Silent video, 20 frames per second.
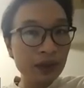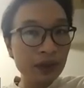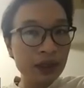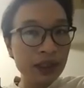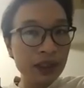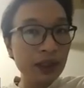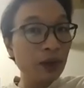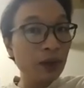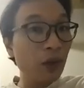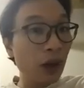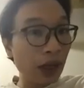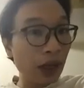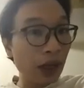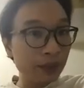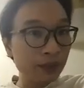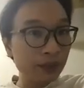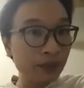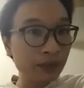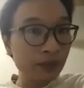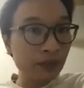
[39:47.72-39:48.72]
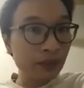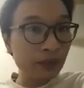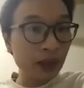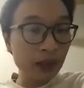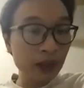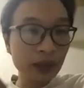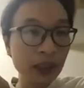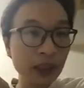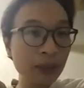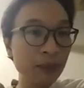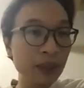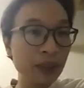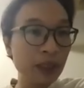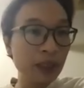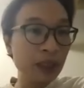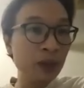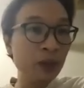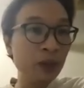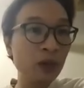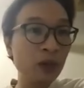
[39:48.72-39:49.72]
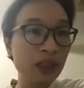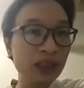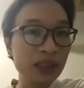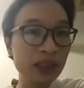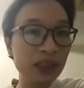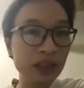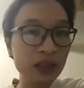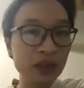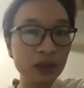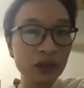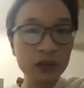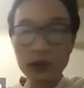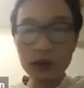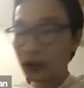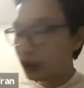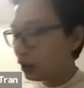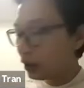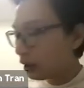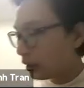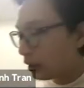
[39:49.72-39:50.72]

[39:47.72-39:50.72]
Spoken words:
C1, you know, if u were C2,